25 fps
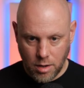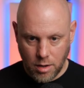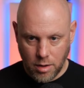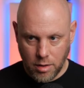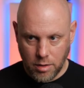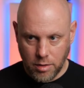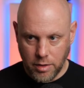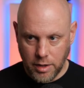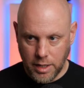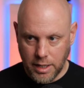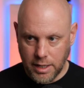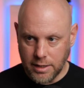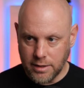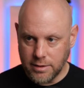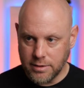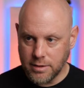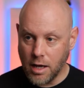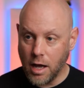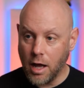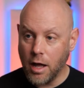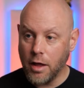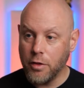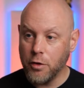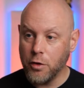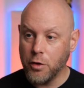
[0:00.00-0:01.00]
These
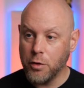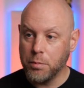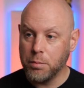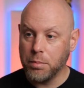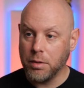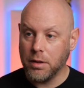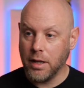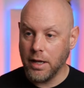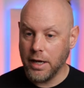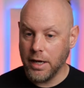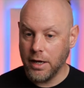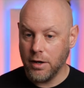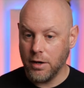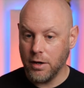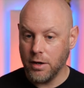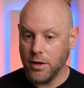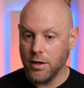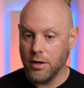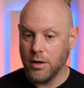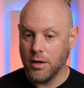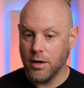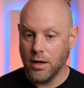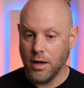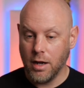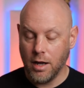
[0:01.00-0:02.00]
other
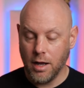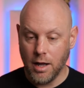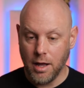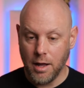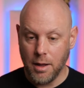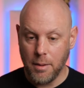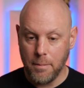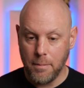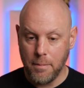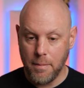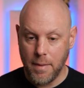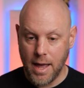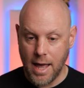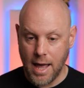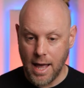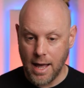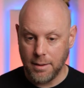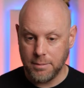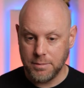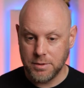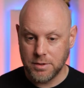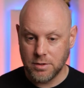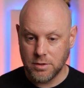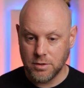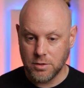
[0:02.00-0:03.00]
player
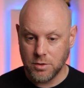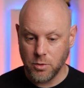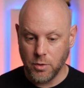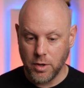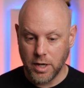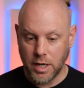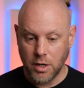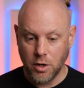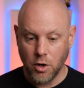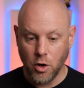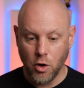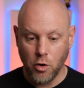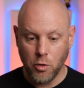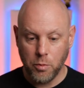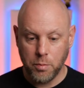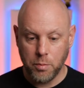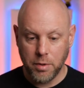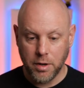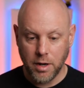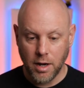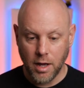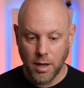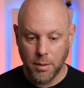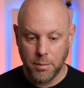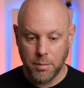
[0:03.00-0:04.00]
maps so I can
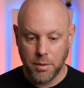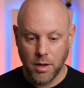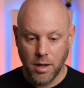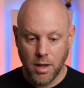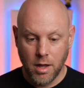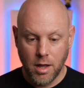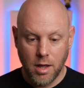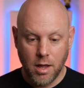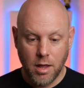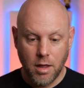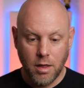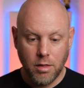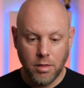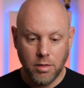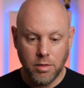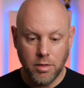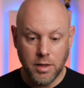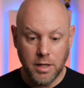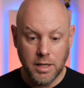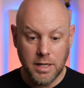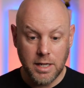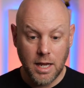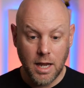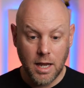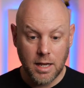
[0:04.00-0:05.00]
open up
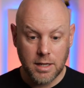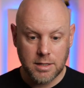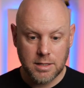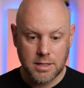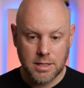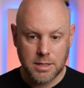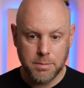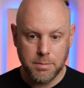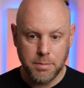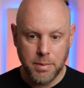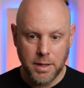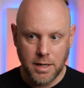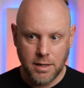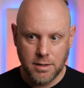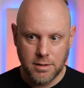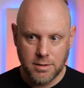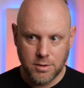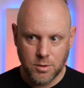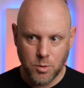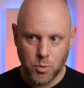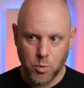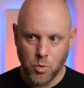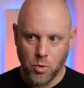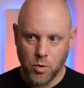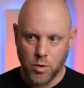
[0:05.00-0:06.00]
the Space
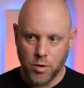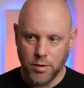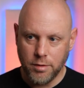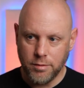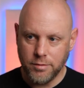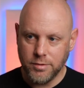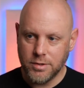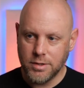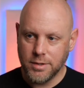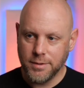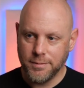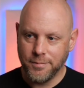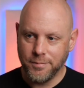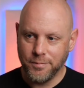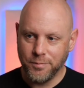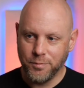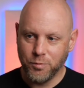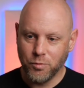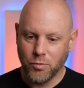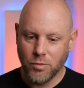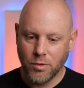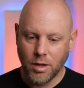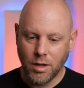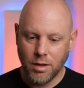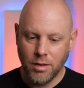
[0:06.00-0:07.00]
Dwarves,
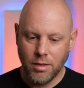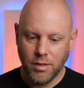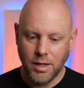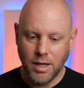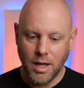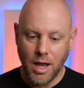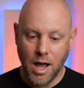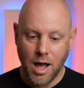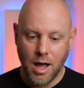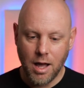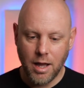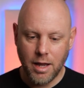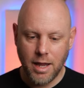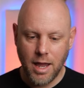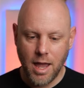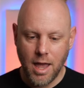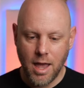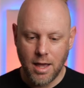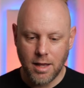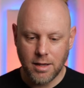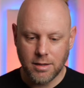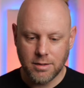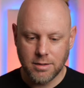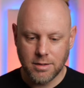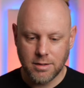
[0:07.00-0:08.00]
the
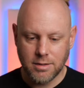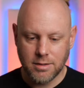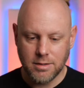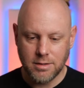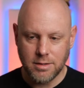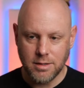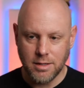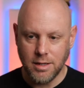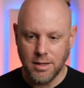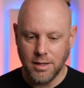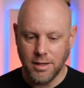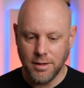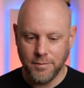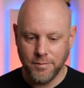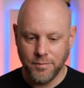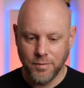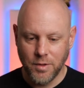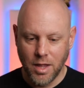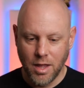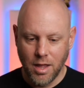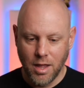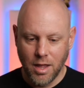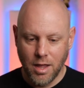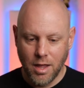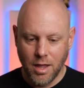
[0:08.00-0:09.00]
ISC.
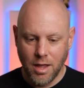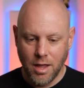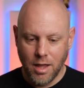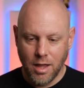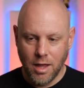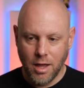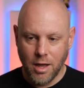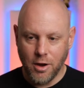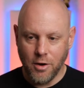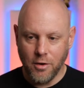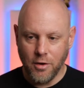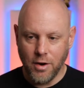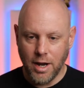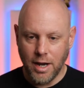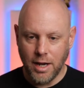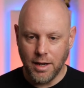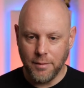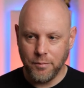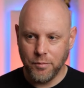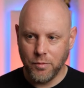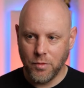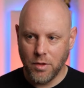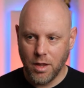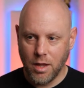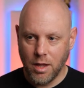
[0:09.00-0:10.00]
All right.
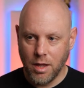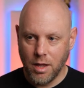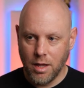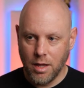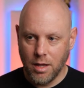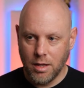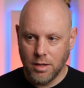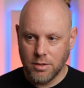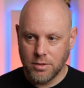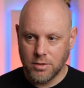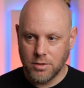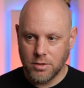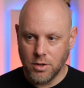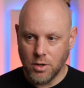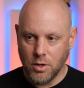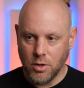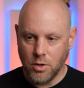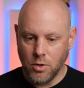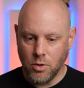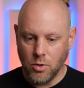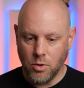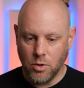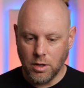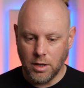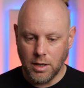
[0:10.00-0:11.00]

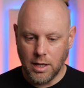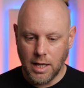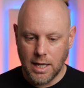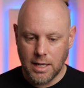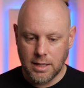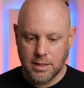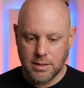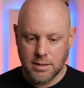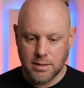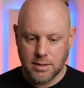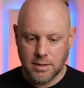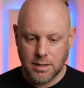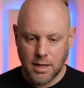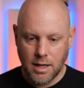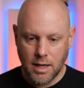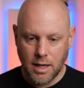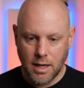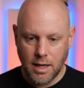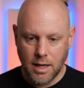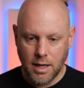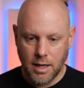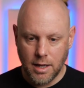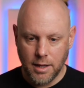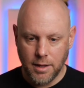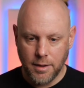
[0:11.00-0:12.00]
So let's,
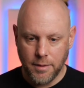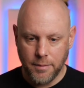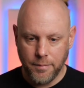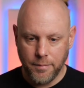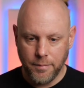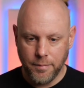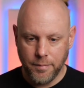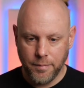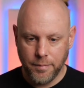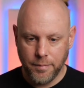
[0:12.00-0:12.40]
all